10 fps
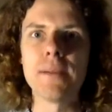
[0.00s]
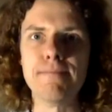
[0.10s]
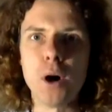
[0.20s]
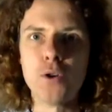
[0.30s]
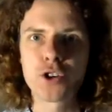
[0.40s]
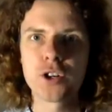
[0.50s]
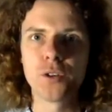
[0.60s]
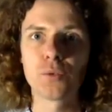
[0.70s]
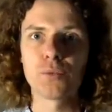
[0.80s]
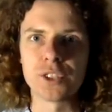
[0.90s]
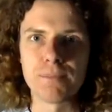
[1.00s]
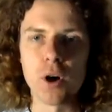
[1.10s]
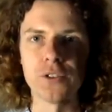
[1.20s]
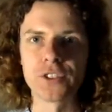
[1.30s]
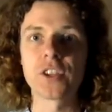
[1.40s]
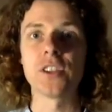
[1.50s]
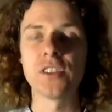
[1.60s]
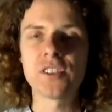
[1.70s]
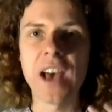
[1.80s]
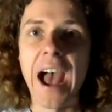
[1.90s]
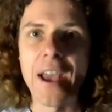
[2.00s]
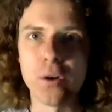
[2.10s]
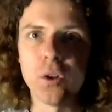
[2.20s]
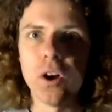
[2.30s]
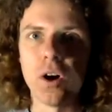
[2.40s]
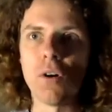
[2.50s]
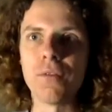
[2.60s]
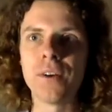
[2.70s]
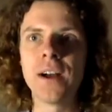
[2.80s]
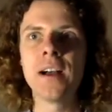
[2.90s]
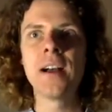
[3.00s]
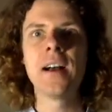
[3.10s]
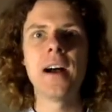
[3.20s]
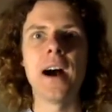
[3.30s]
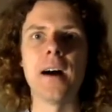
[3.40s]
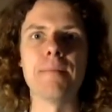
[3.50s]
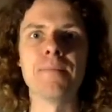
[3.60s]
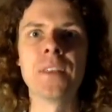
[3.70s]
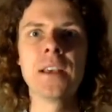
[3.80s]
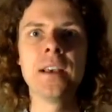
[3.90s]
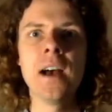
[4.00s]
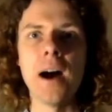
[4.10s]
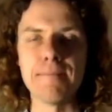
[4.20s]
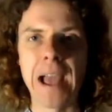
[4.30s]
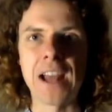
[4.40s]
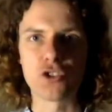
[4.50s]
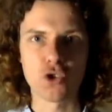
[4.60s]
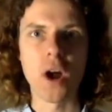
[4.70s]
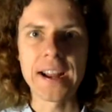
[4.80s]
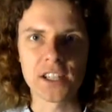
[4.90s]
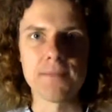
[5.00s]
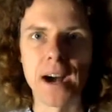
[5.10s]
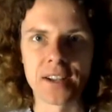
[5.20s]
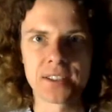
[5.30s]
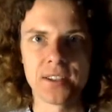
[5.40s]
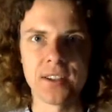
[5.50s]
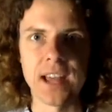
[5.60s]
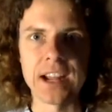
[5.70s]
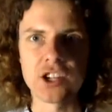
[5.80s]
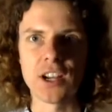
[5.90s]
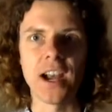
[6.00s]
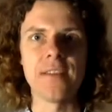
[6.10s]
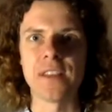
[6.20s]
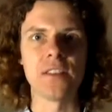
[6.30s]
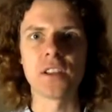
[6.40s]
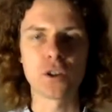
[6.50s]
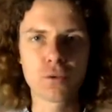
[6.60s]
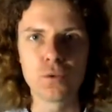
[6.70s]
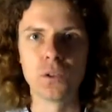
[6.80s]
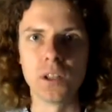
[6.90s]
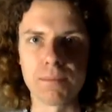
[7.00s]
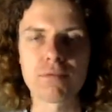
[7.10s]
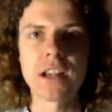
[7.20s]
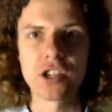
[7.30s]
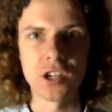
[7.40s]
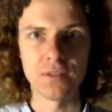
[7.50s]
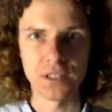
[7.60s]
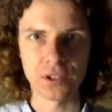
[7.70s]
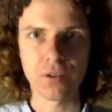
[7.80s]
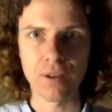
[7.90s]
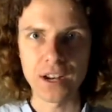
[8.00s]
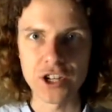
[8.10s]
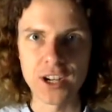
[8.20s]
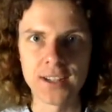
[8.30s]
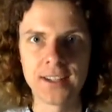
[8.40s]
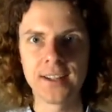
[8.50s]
emotional response to this tale of a man trying to master nature and then the cruel oppression of this creature.